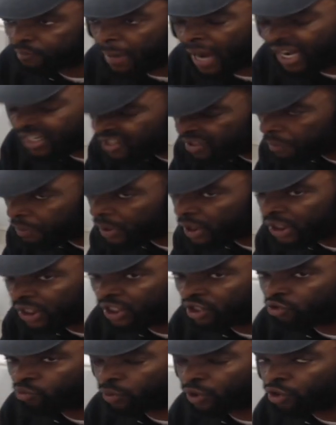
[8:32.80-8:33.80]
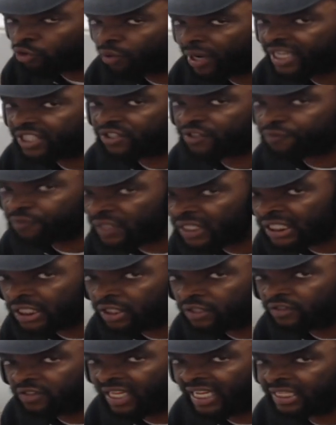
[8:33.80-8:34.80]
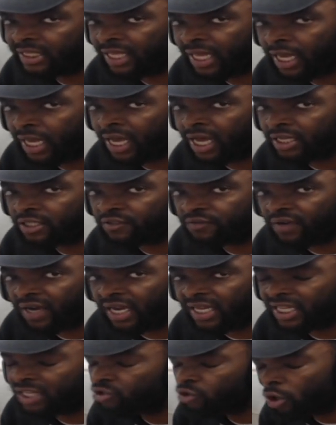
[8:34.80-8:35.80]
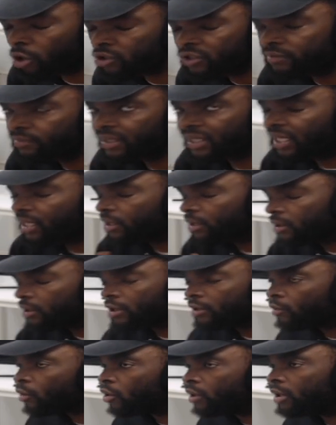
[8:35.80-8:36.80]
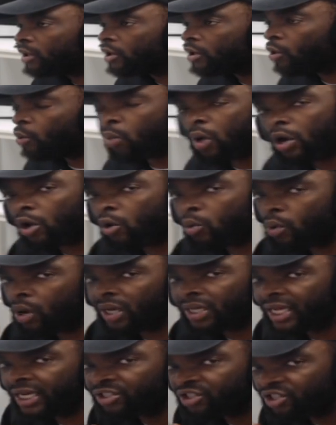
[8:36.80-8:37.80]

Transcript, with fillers: possibilities with the greatest of ease like that, Alex Valle? Like, talk to me, like, come on, one on one, like,